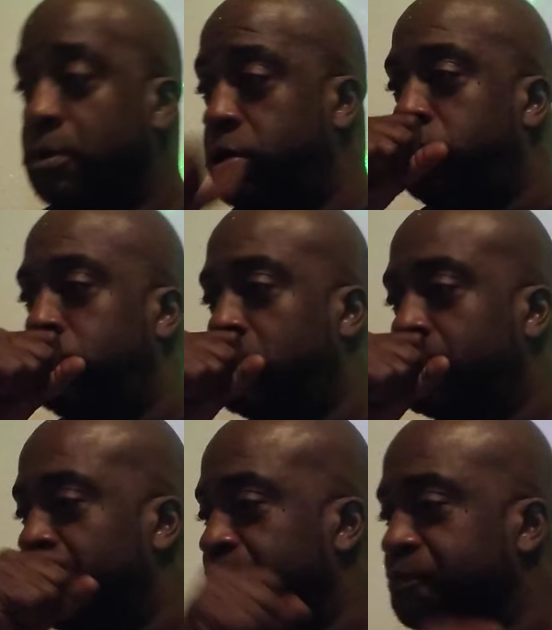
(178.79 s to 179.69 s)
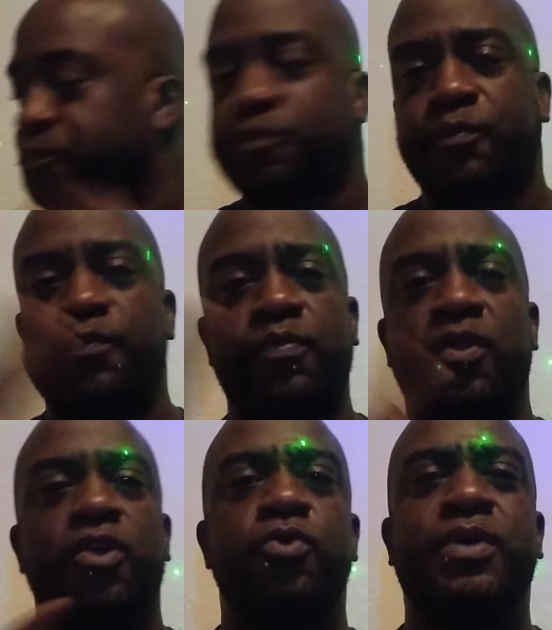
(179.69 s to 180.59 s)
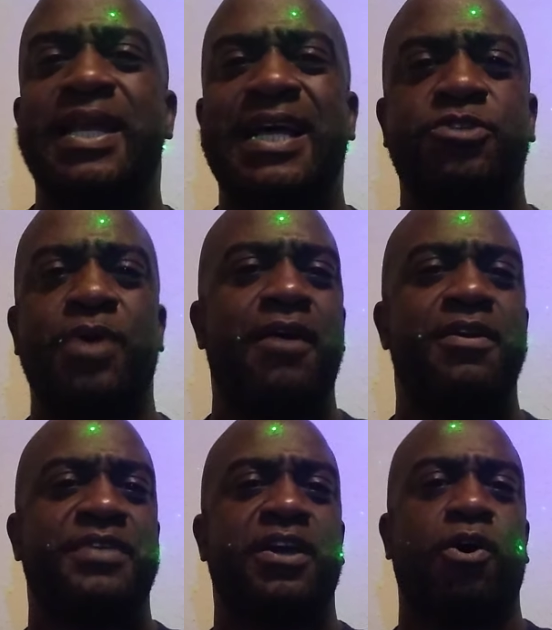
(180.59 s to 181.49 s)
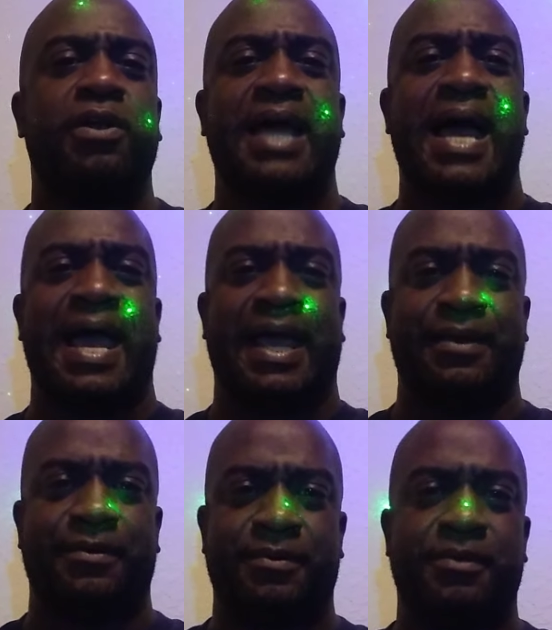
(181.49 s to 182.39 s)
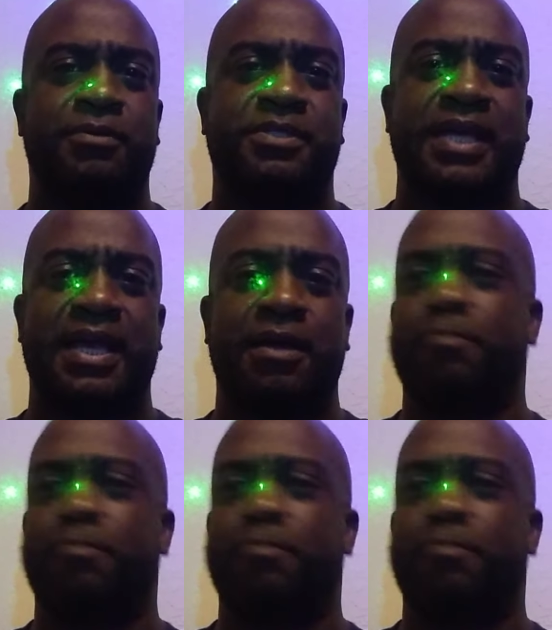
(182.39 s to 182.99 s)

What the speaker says: You cannot do everything online. You know what I'm saying?